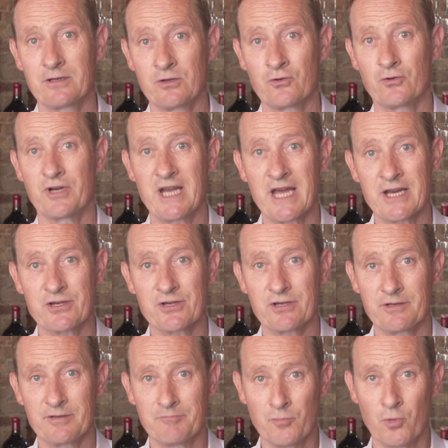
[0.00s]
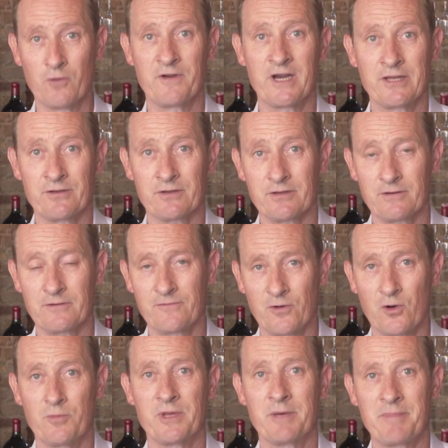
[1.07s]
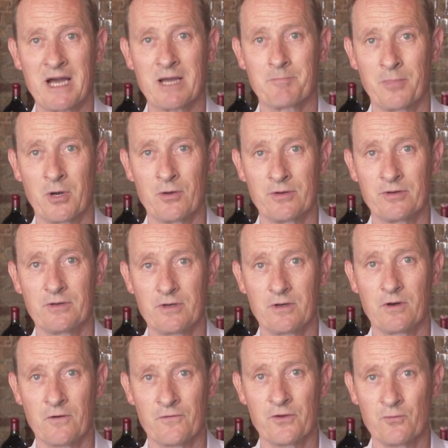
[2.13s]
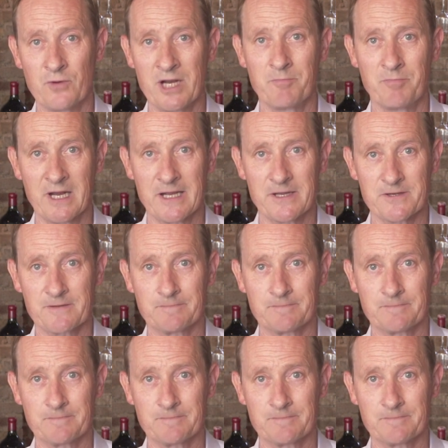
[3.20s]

Grenache, Mourvèdre form the backbone of the red blends.